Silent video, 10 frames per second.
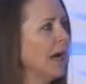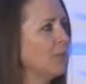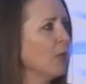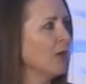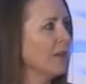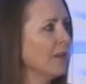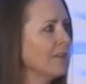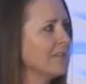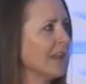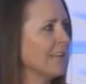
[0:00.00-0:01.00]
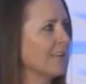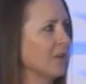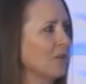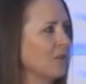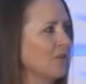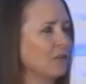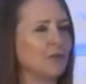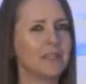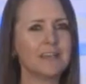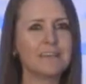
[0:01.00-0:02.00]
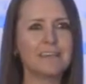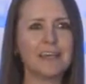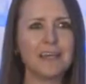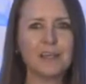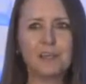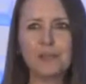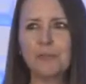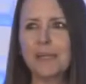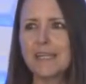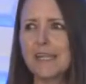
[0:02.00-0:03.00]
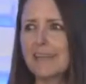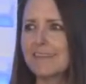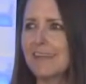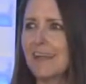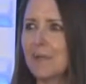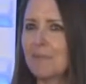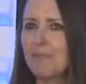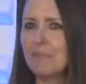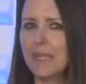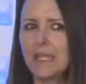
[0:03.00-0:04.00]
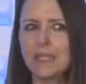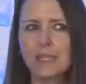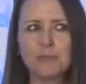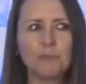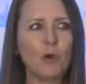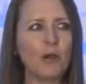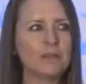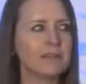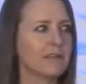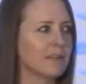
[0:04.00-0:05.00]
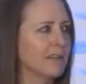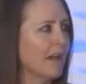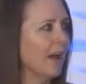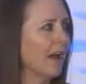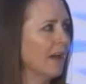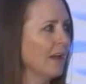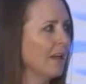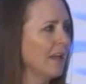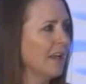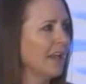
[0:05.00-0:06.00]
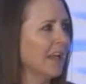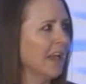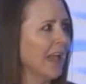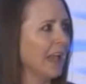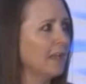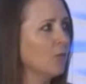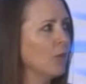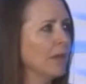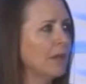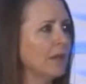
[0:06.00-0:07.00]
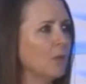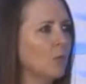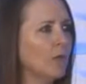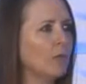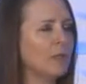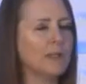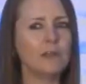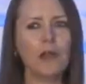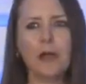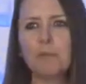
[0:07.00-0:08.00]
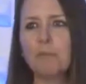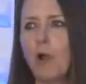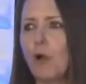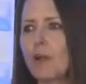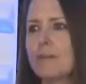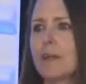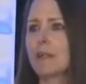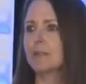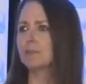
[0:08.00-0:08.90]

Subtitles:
Or is as close to it as you might get in Boston. And we really are excited